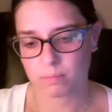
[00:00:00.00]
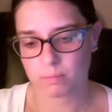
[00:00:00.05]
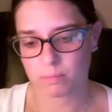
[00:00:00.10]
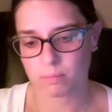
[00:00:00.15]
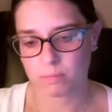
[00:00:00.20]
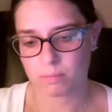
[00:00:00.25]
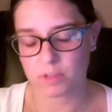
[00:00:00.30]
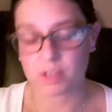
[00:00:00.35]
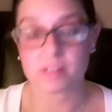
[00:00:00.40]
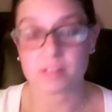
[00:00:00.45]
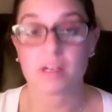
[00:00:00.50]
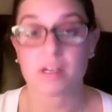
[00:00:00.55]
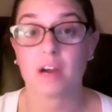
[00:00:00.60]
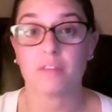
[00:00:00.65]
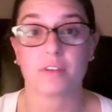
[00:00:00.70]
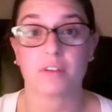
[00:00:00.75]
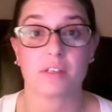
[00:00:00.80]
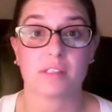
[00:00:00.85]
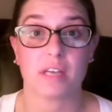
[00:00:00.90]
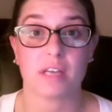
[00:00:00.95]
the
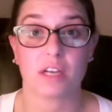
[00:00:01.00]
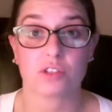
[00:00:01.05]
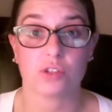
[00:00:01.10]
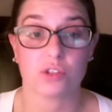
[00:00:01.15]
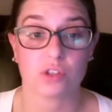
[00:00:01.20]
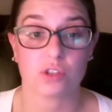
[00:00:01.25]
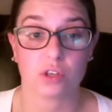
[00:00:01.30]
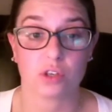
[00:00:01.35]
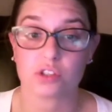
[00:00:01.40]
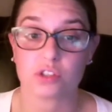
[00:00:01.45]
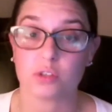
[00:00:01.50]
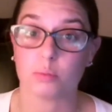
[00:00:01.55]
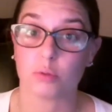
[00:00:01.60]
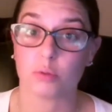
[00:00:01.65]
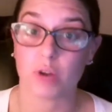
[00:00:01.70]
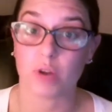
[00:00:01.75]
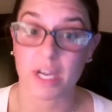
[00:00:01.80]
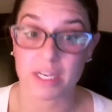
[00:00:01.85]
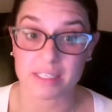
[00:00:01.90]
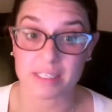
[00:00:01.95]
esophagus actually starts to
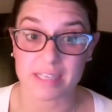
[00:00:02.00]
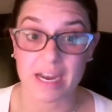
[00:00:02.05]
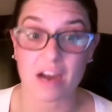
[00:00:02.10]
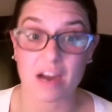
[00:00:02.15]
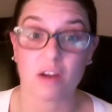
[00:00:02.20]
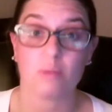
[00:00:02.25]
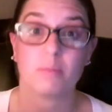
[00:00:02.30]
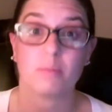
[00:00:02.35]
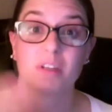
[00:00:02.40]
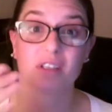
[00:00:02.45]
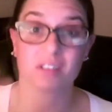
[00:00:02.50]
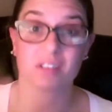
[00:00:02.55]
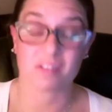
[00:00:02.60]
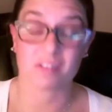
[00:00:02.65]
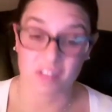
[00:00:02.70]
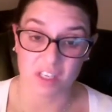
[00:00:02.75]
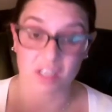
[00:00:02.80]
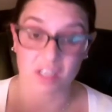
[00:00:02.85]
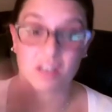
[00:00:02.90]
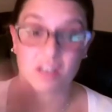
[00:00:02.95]
break down because of
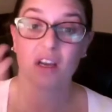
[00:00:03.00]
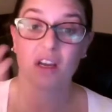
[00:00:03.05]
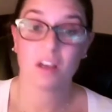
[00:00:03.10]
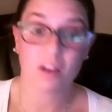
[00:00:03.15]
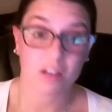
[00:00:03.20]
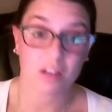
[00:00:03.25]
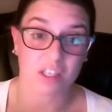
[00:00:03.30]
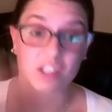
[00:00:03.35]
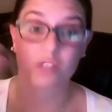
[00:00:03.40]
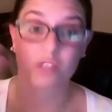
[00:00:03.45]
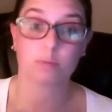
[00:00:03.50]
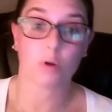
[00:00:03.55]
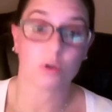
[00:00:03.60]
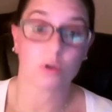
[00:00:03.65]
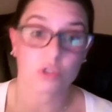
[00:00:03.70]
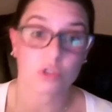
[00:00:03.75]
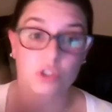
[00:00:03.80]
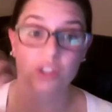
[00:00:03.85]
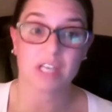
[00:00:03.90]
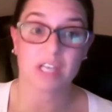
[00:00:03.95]
the
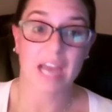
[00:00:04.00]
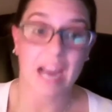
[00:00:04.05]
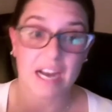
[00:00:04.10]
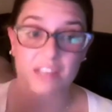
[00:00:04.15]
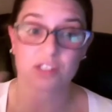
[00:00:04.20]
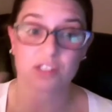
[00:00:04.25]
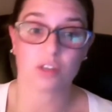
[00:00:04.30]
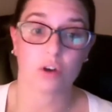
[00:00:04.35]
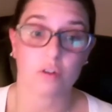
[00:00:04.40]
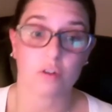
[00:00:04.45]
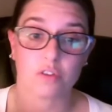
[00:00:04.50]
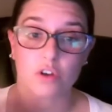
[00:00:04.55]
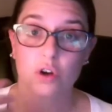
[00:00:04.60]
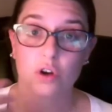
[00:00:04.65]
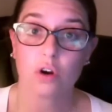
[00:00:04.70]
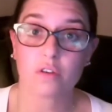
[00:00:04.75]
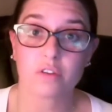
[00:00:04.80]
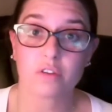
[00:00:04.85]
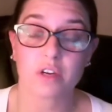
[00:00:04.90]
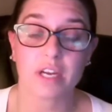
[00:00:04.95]
exposure to acid over and
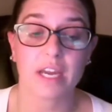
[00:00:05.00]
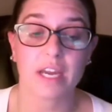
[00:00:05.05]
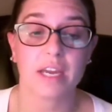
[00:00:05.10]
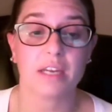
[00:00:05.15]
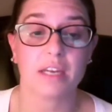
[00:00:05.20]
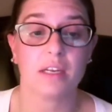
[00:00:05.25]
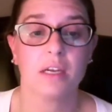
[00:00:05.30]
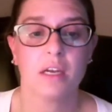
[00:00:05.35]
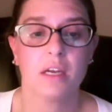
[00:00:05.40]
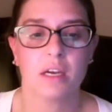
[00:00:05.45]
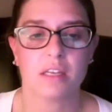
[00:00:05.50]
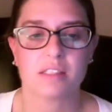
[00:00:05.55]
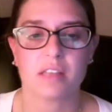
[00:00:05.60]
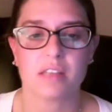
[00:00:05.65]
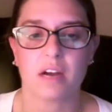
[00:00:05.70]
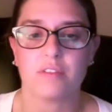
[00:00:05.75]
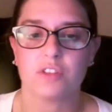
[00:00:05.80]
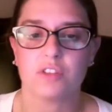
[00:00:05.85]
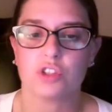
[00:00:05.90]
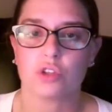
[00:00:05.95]
over again.
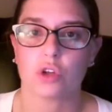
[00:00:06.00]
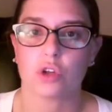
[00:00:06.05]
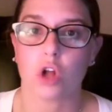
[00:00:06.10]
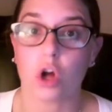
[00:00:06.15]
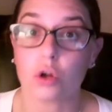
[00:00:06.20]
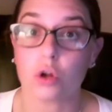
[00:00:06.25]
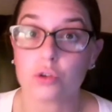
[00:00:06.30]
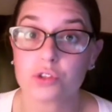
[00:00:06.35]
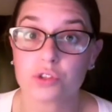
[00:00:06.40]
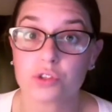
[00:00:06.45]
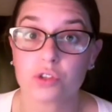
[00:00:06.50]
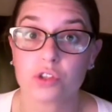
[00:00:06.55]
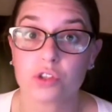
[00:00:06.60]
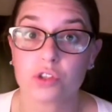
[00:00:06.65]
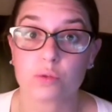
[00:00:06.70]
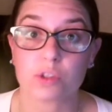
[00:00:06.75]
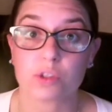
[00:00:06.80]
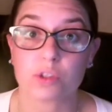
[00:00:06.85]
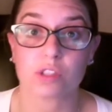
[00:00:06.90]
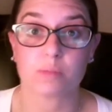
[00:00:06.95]
Esophageal ulcers,
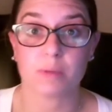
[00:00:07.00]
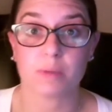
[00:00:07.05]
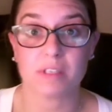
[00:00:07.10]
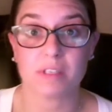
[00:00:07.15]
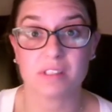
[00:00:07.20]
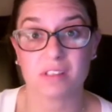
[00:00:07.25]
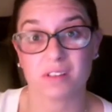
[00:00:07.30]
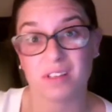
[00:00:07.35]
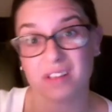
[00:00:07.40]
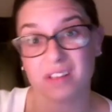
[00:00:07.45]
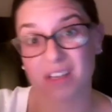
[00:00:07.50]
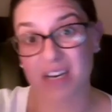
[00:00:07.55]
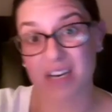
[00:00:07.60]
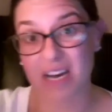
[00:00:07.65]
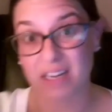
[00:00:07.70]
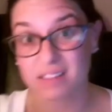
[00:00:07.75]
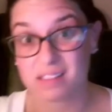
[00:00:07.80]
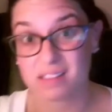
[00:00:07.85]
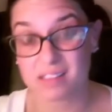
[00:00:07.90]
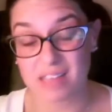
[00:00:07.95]
which is basically the
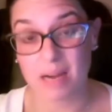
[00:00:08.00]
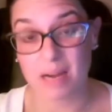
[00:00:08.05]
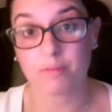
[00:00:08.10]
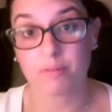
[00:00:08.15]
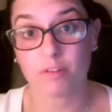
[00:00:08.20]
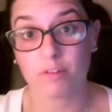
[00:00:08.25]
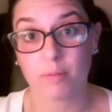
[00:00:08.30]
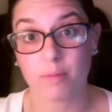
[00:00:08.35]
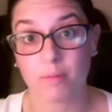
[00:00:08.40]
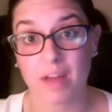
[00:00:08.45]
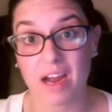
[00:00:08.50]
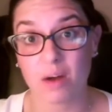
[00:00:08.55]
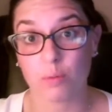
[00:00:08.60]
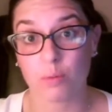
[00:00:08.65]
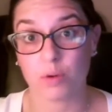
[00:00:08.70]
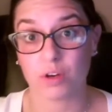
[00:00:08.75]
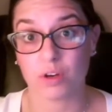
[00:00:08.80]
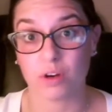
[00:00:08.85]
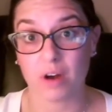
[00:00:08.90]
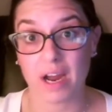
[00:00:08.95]
next step from that,
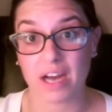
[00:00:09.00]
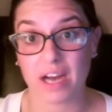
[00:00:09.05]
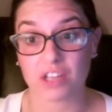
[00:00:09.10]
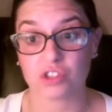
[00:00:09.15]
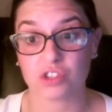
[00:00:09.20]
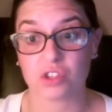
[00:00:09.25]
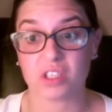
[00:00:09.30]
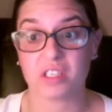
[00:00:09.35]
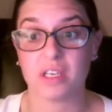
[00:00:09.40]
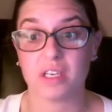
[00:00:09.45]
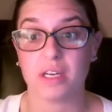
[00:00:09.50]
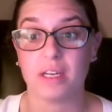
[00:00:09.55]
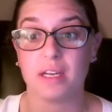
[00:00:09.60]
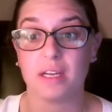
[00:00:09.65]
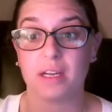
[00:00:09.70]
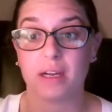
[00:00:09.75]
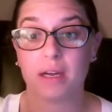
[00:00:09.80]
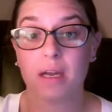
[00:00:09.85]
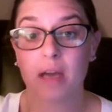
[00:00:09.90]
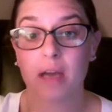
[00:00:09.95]
where you're actually
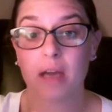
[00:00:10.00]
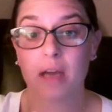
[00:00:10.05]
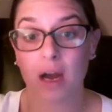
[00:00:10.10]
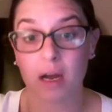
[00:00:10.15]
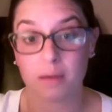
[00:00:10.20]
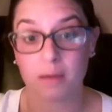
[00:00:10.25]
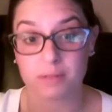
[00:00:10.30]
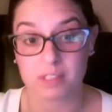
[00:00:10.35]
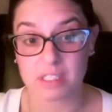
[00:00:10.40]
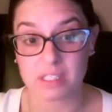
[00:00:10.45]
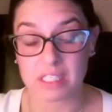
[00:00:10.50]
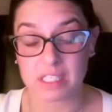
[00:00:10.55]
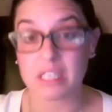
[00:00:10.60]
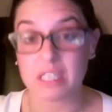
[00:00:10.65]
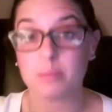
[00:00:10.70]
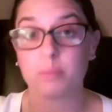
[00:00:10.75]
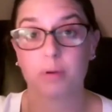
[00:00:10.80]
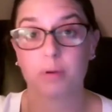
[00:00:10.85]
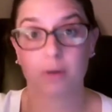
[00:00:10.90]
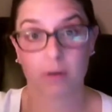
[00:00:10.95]
getting
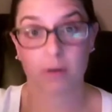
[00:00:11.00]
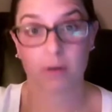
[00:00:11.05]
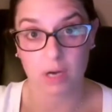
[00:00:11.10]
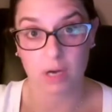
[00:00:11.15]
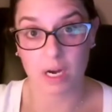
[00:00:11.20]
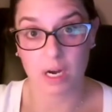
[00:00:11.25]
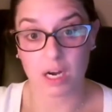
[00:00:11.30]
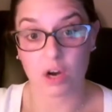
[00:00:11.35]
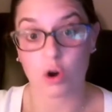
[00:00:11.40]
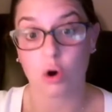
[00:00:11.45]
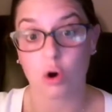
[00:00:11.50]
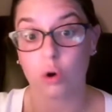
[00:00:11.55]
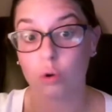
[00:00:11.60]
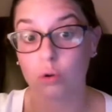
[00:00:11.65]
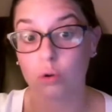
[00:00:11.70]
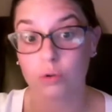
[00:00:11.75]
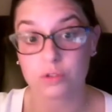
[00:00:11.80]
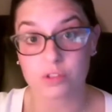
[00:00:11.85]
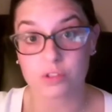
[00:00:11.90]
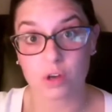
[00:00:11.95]
deep
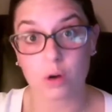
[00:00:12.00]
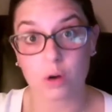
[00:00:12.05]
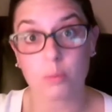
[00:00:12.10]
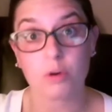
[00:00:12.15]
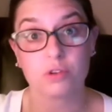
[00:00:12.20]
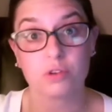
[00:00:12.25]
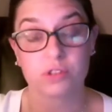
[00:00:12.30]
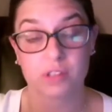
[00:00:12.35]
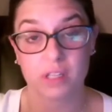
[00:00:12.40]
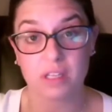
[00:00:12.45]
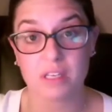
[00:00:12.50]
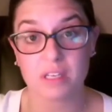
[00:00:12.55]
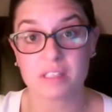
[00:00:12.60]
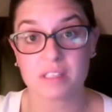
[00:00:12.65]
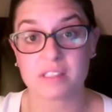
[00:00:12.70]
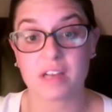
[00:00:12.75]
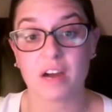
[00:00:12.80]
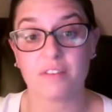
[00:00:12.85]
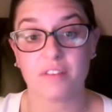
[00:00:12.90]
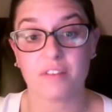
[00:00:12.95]
holes almost in the
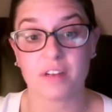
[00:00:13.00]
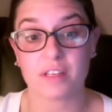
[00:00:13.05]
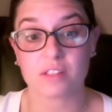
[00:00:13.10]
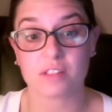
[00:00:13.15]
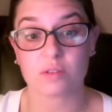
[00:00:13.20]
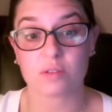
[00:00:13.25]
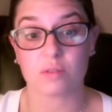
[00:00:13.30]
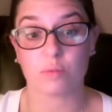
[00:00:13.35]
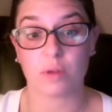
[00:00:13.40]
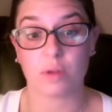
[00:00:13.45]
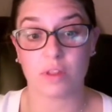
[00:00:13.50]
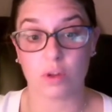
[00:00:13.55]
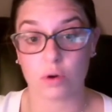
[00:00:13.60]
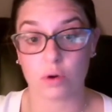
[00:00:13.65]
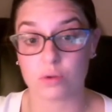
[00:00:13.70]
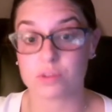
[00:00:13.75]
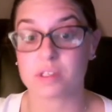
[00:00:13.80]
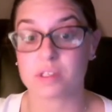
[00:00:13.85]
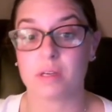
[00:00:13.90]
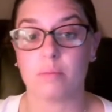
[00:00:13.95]
esophagus, and
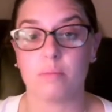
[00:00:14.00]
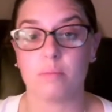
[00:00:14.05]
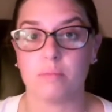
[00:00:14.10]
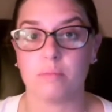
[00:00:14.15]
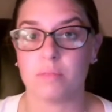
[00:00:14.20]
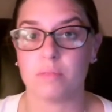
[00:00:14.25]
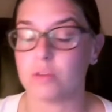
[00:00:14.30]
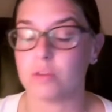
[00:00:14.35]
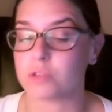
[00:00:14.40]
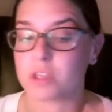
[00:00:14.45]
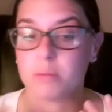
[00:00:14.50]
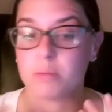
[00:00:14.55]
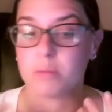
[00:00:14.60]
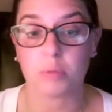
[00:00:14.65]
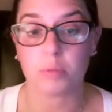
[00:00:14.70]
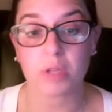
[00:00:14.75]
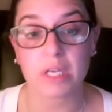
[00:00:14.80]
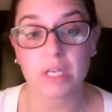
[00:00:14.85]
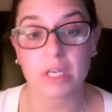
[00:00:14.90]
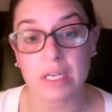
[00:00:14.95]
those can
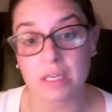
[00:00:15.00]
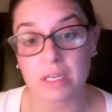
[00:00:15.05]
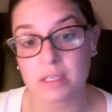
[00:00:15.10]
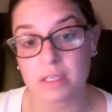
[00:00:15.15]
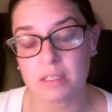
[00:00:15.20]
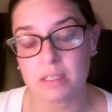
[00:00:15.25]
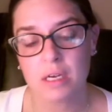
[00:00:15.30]
bleed.